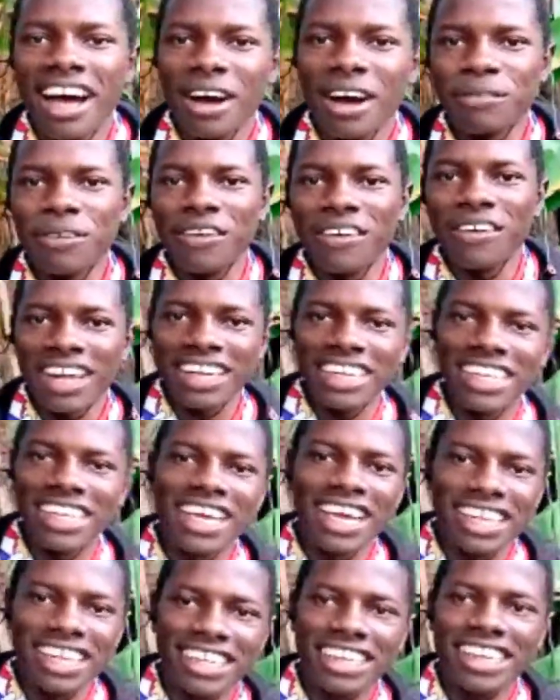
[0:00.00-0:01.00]
I'm already
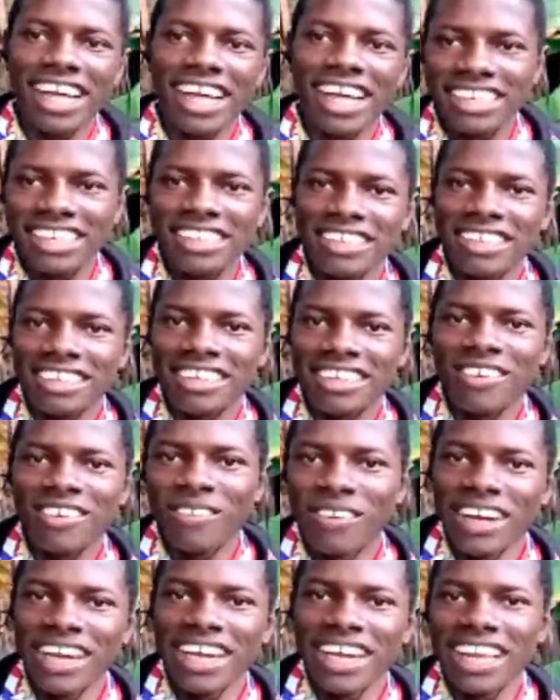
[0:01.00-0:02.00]
get that
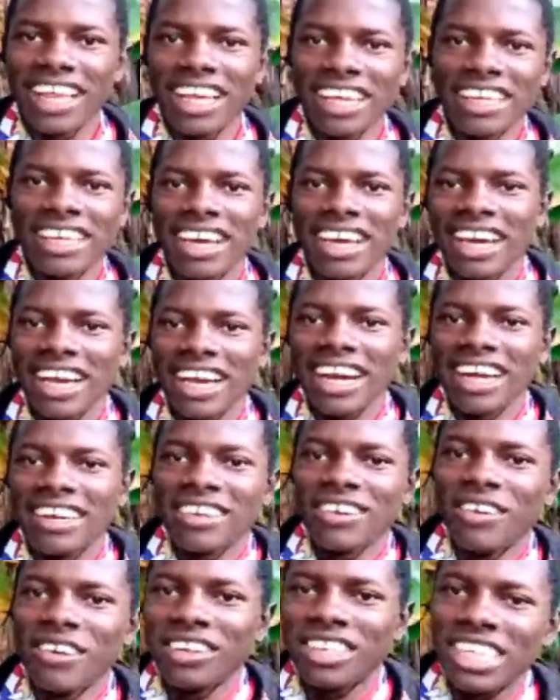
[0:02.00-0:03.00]
way, like I
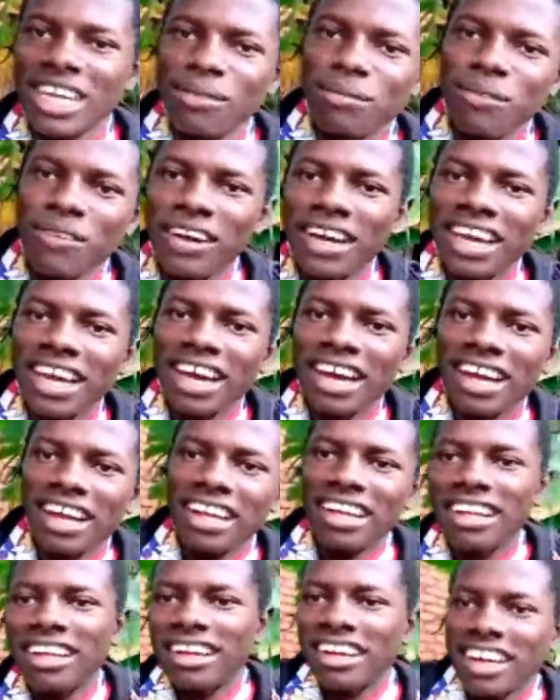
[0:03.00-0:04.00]
can go somewhere,
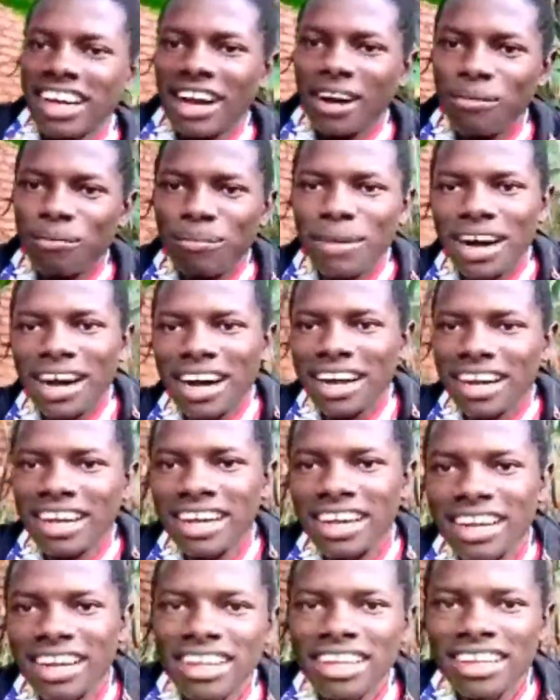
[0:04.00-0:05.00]
come back
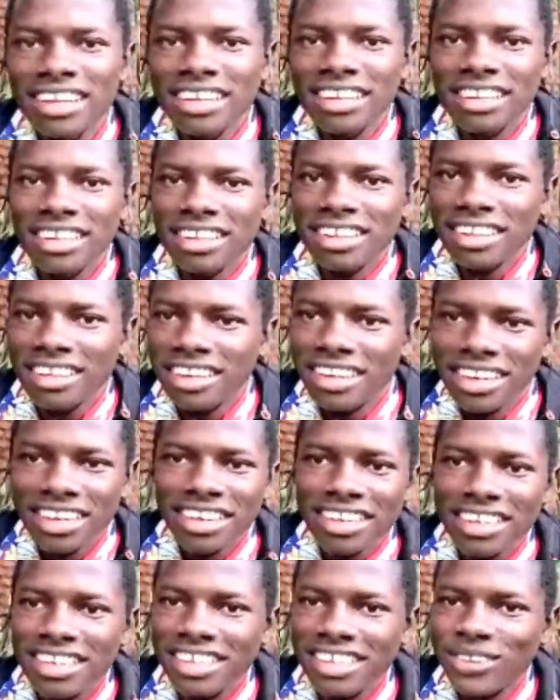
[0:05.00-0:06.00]

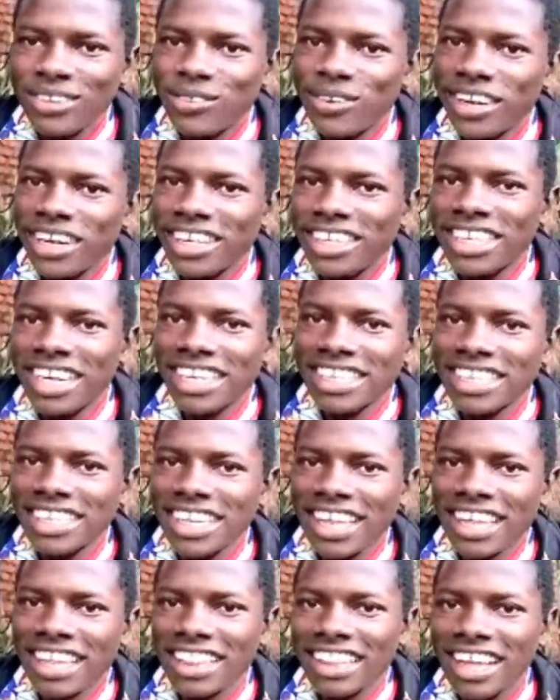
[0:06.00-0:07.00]
in easy way, just
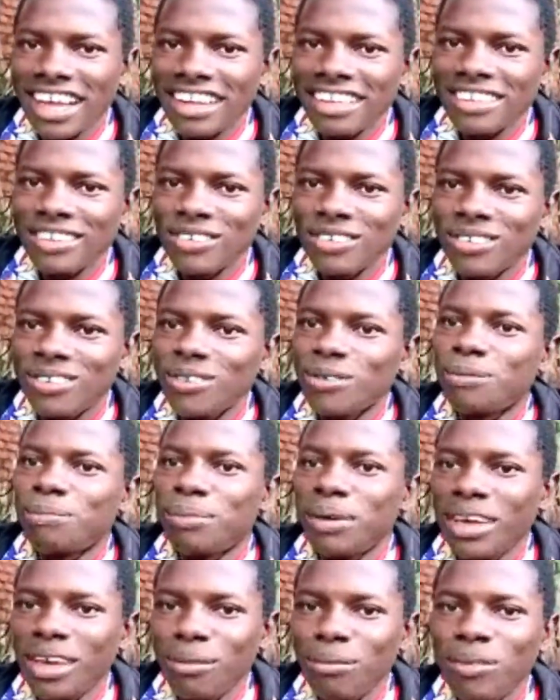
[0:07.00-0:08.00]
like that. YouTube
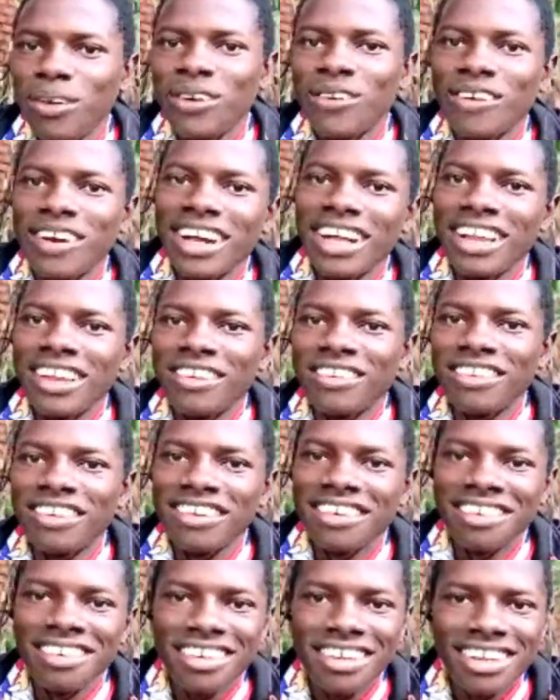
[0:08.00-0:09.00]
pay me well, you
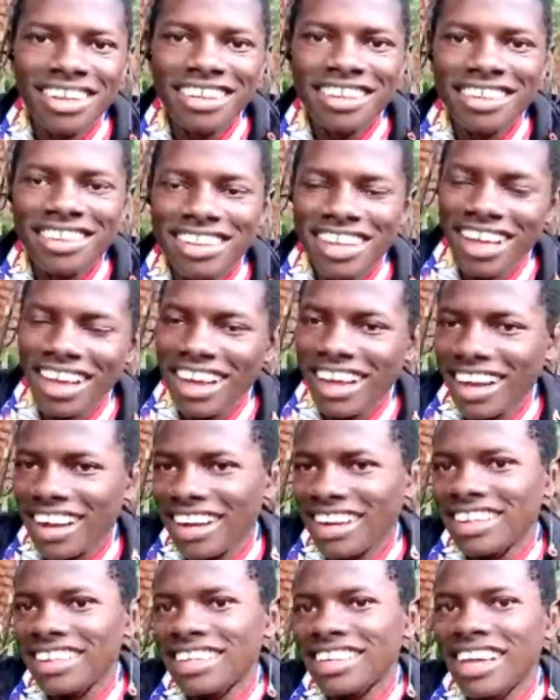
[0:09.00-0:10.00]
know.
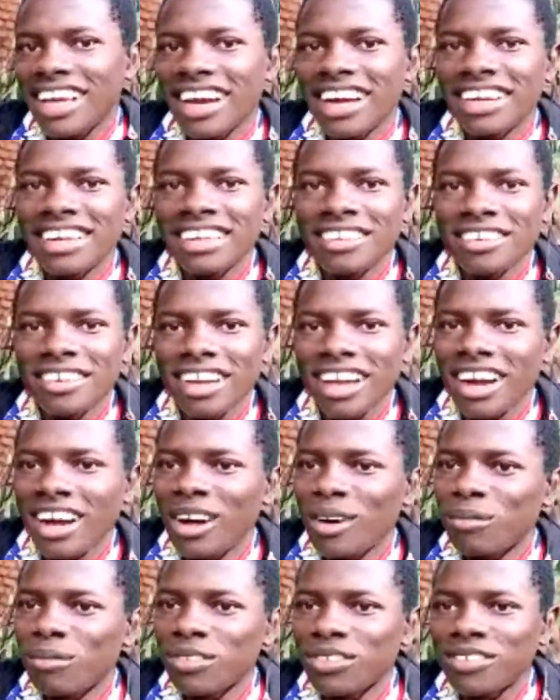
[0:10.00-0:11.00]
You can
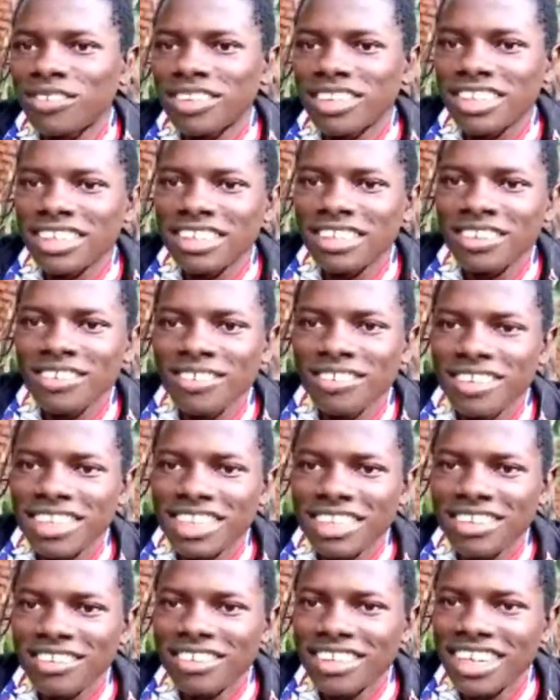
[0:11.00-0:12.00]
come to see you
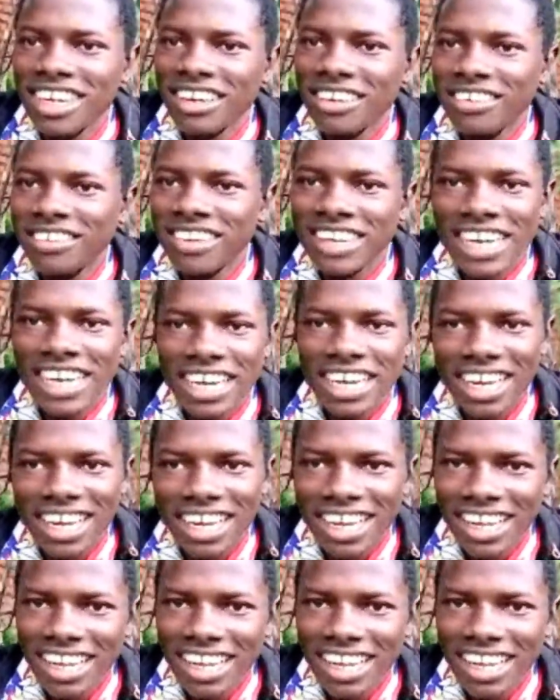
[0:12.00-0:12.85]
anywhere you are.